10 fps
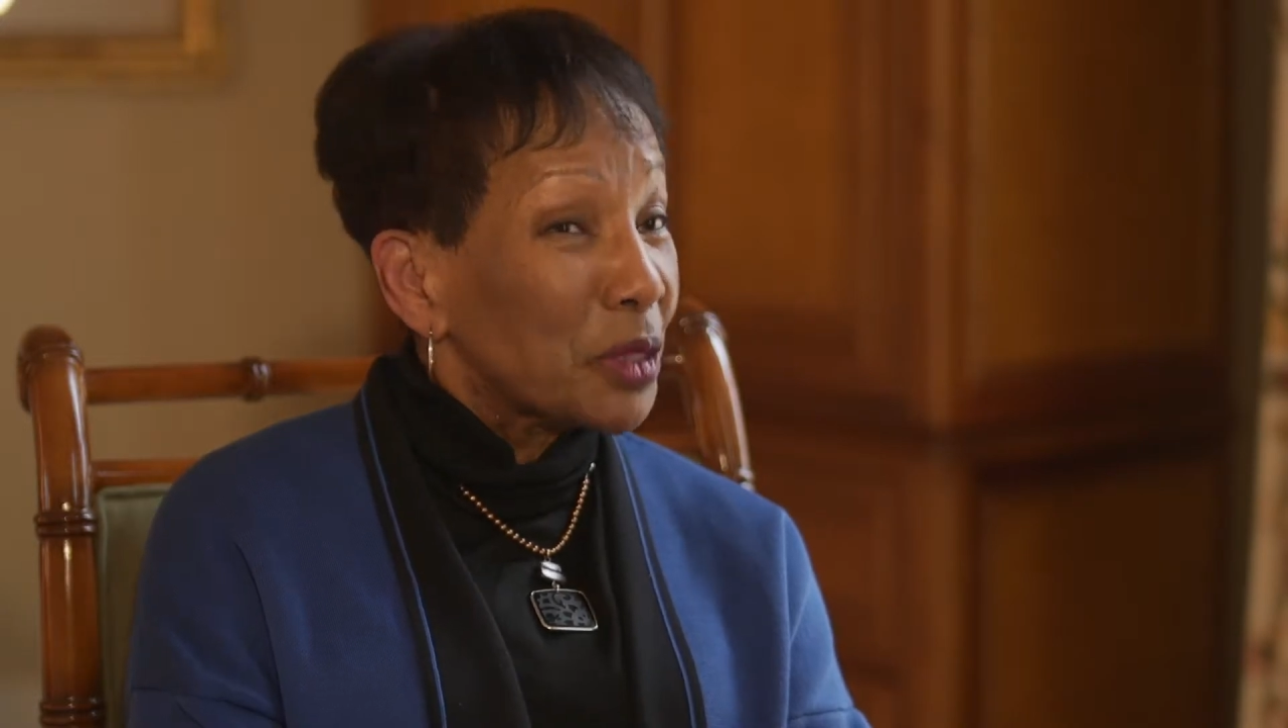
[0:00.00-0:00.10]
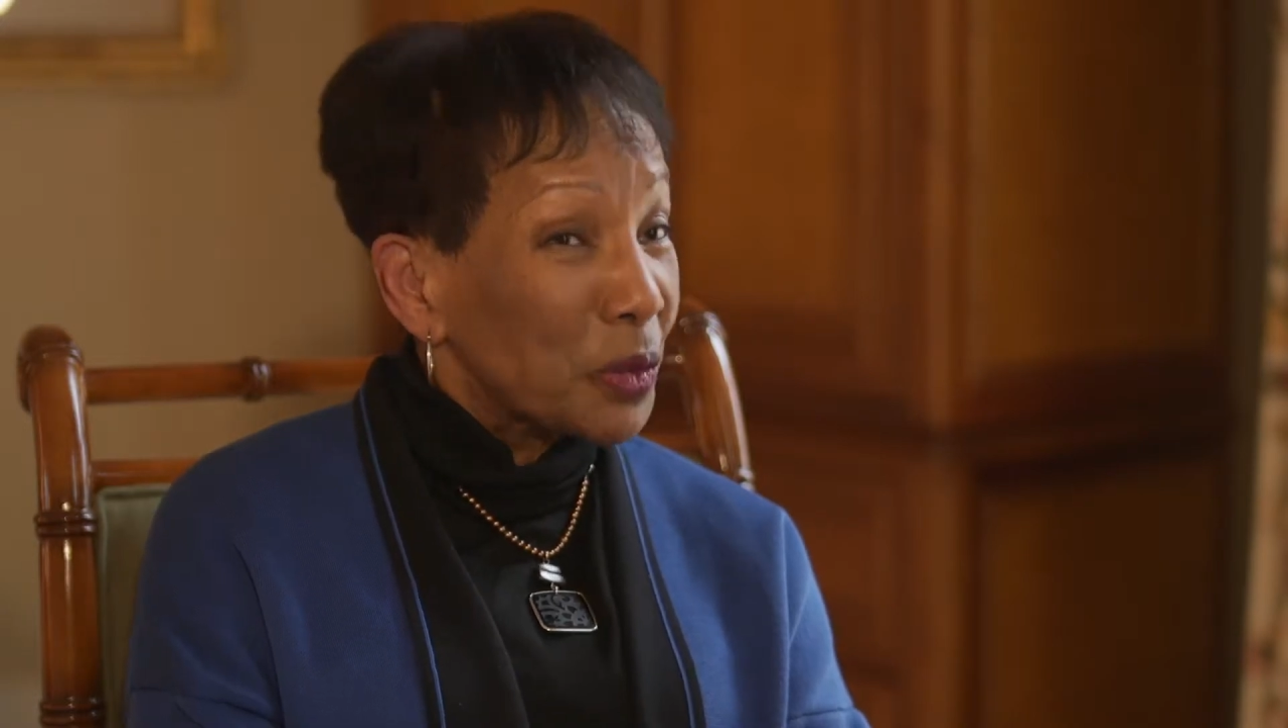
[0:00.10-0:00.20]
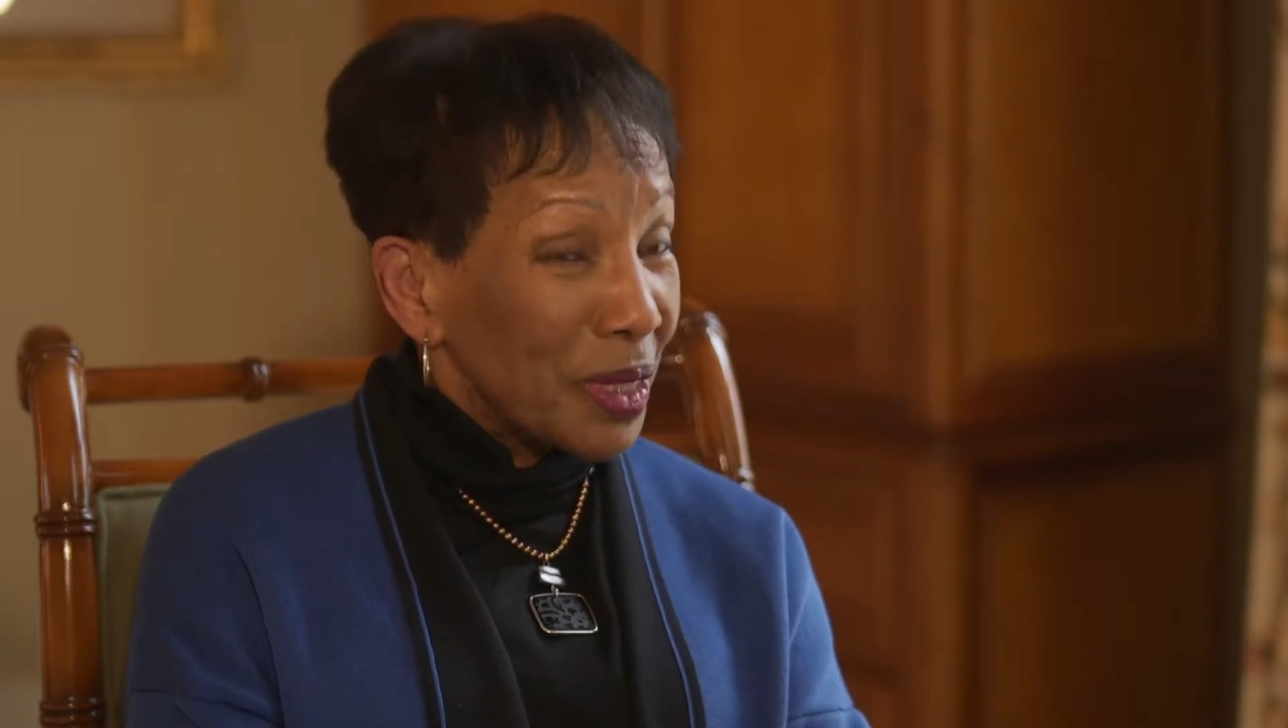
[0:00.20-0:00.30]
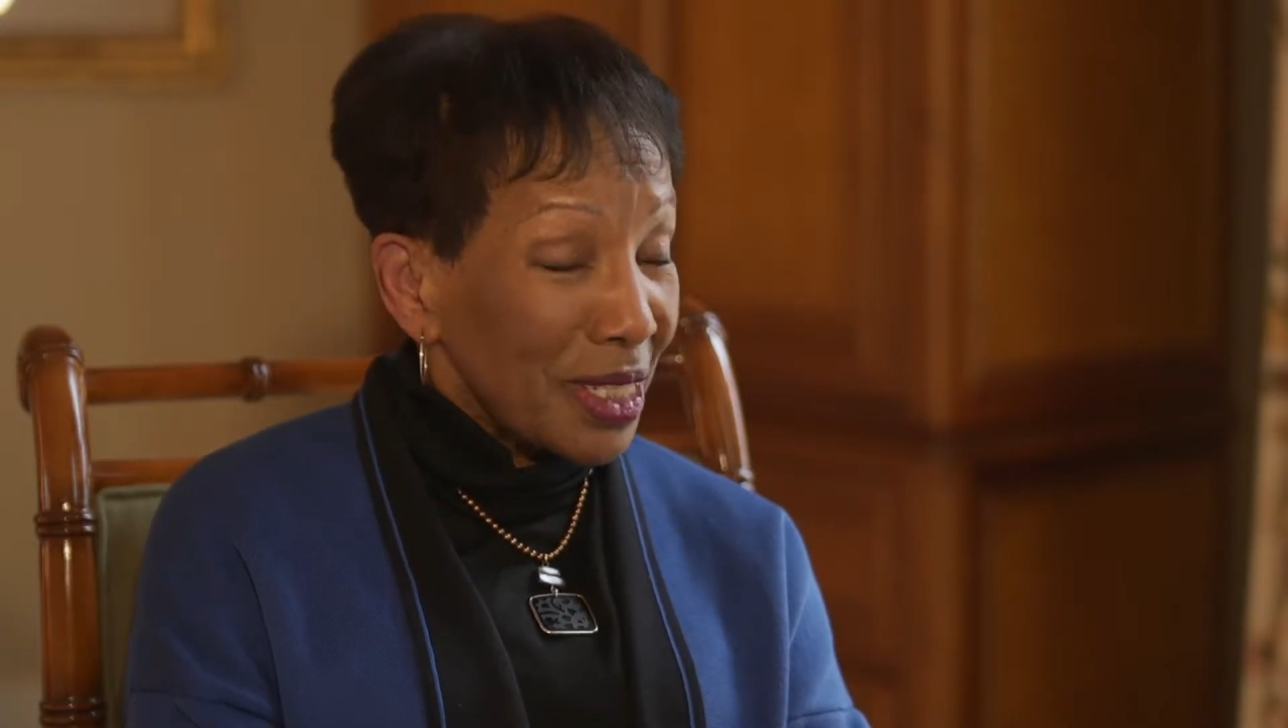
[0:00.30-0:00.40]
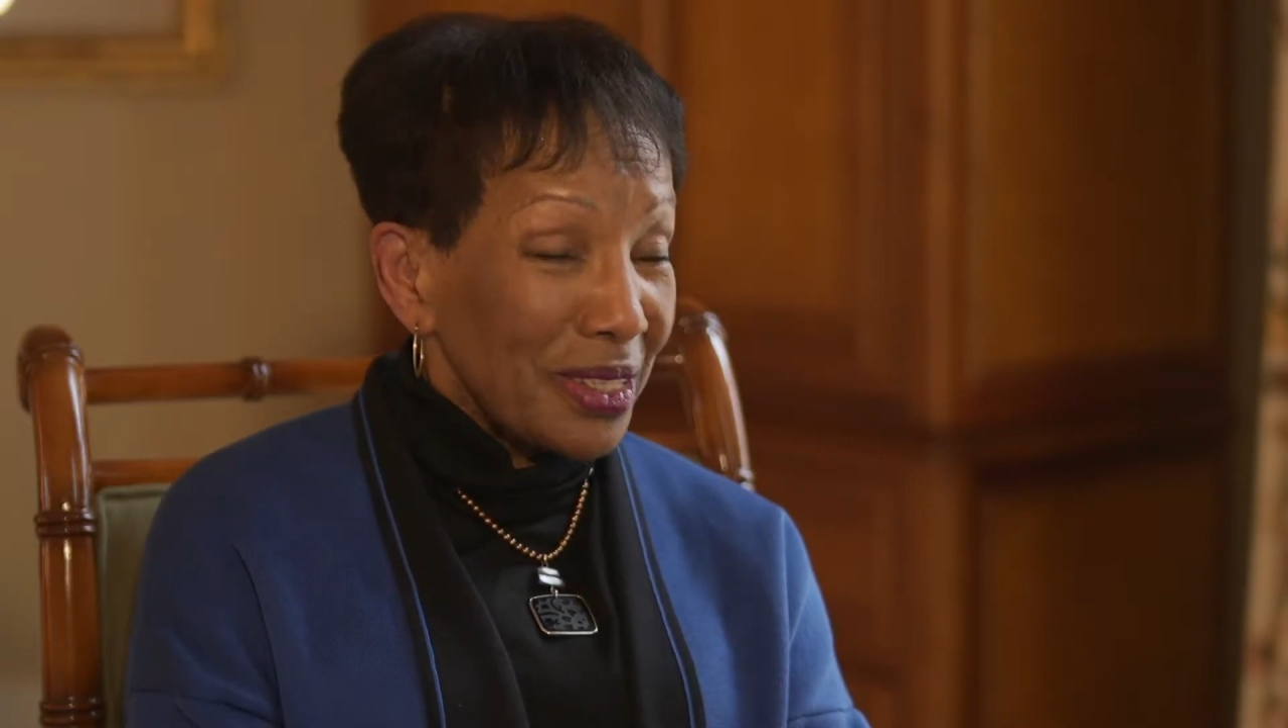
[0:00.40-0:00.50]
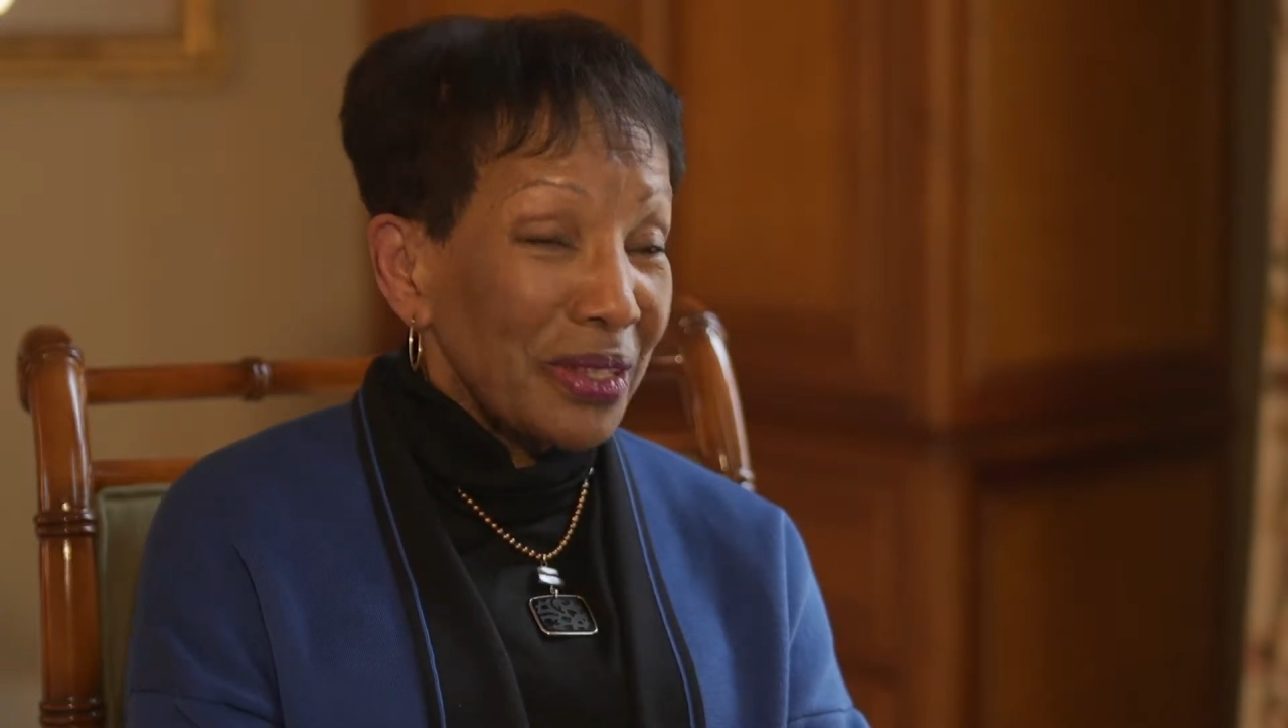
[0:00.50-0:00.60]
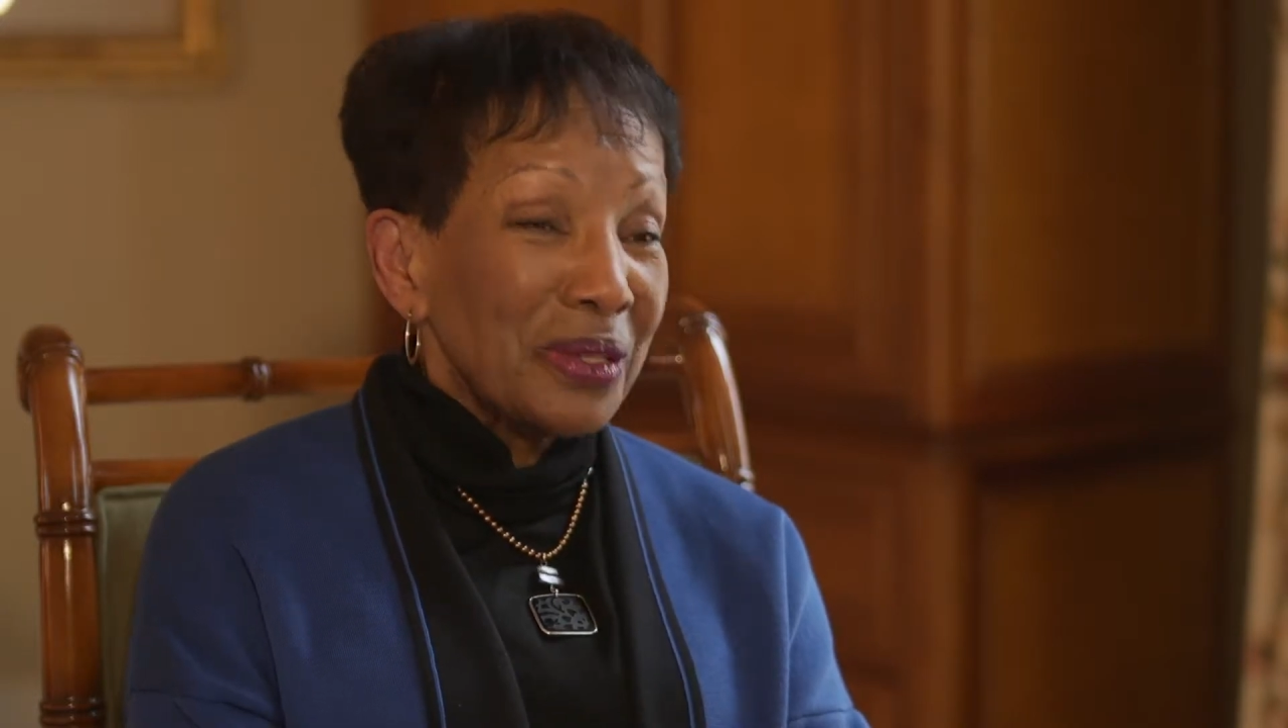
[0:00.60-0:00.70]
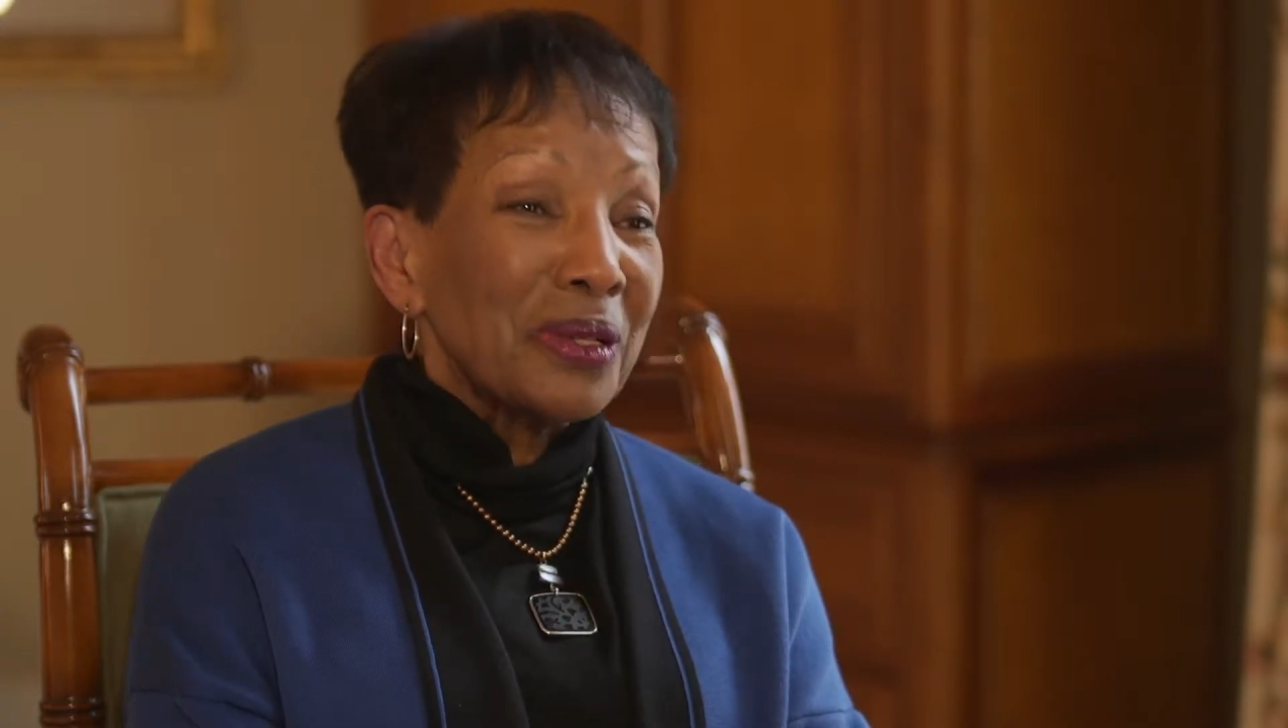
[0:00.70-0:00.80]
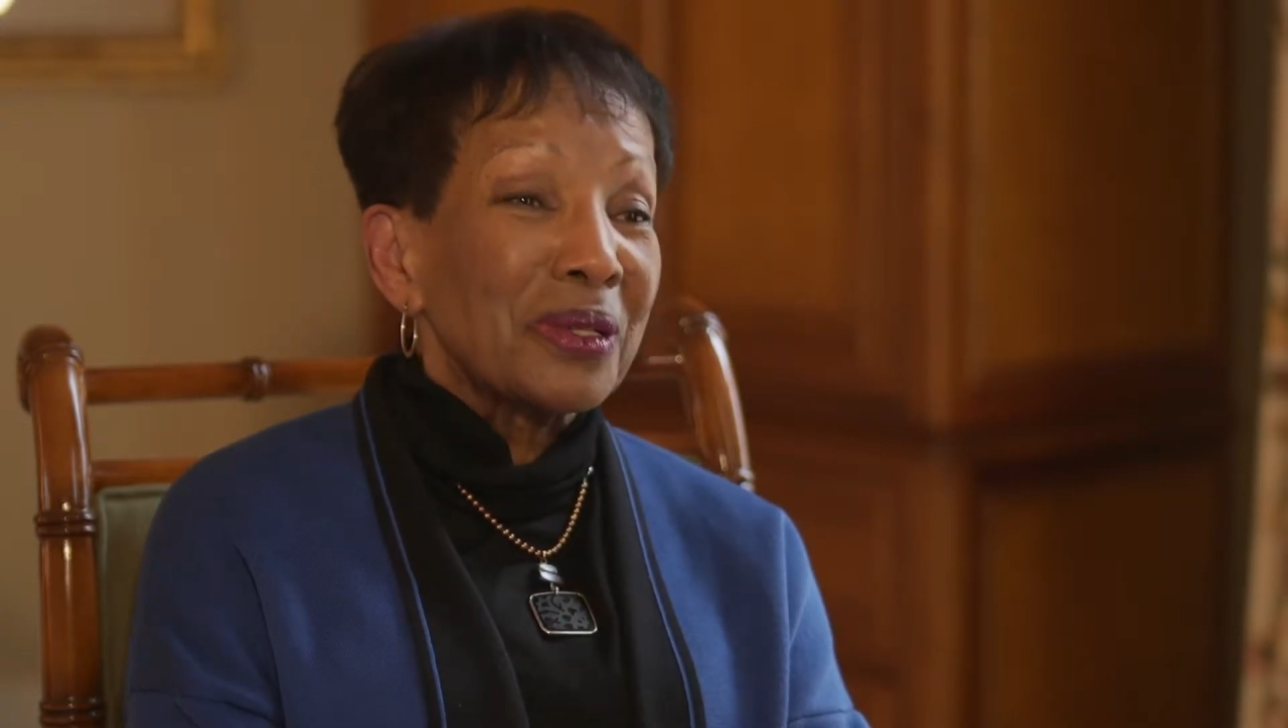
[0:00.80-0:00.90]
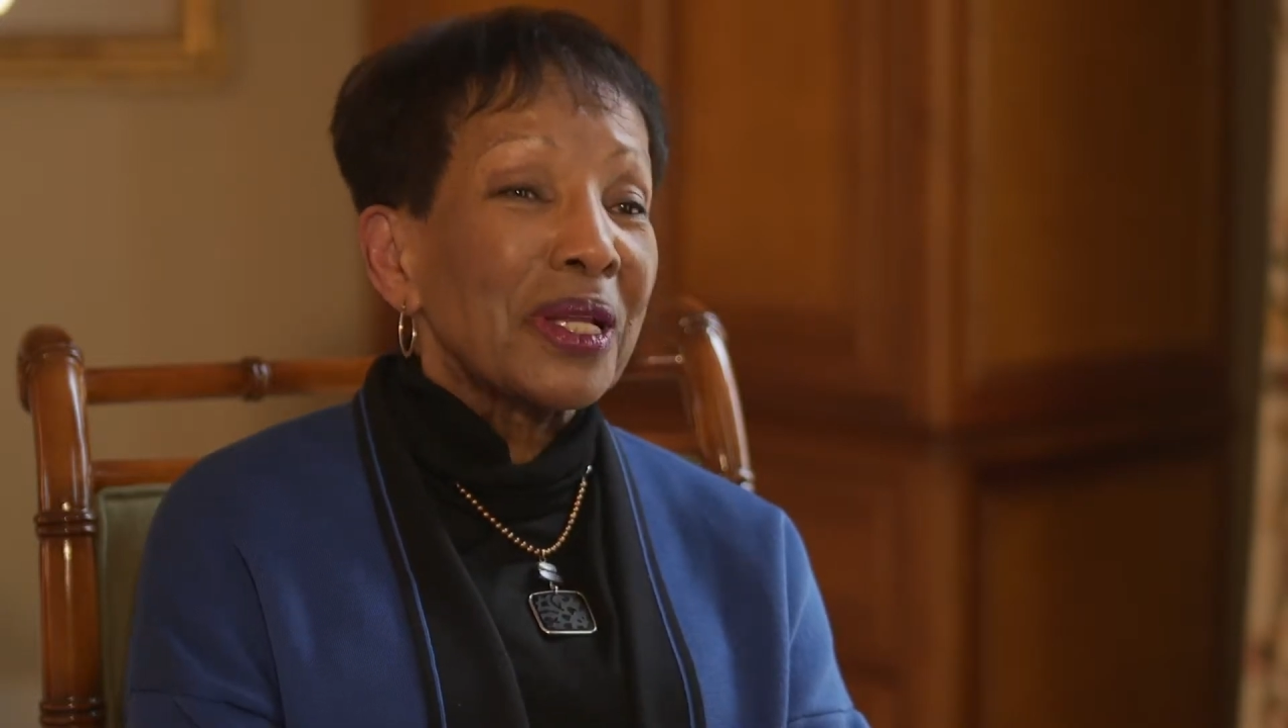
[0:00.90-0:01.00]

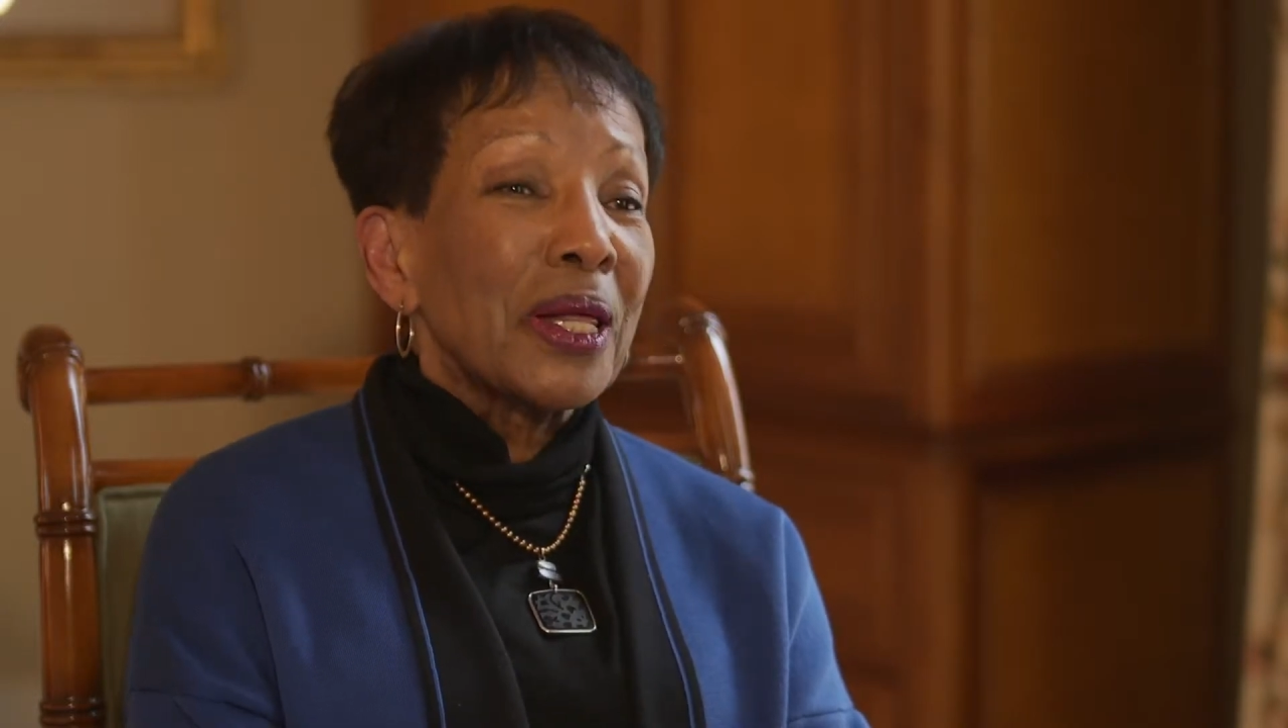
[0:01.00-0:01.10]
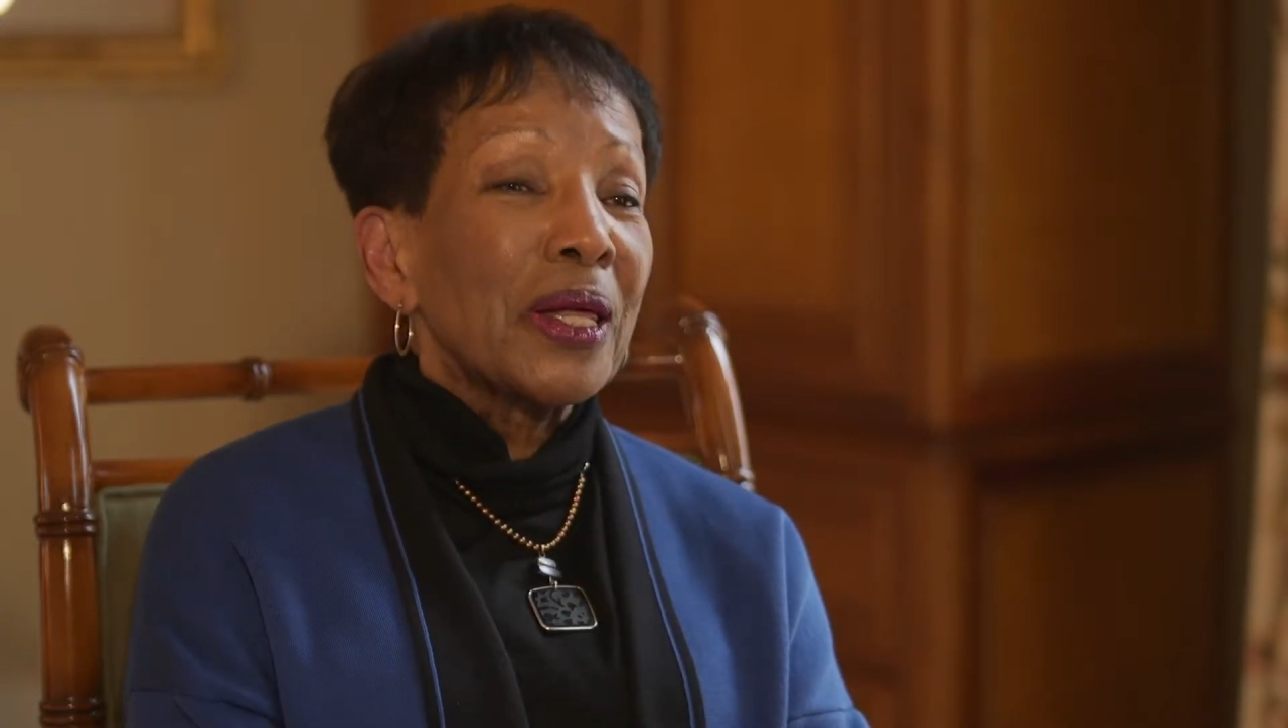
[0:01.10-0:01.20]
23rd,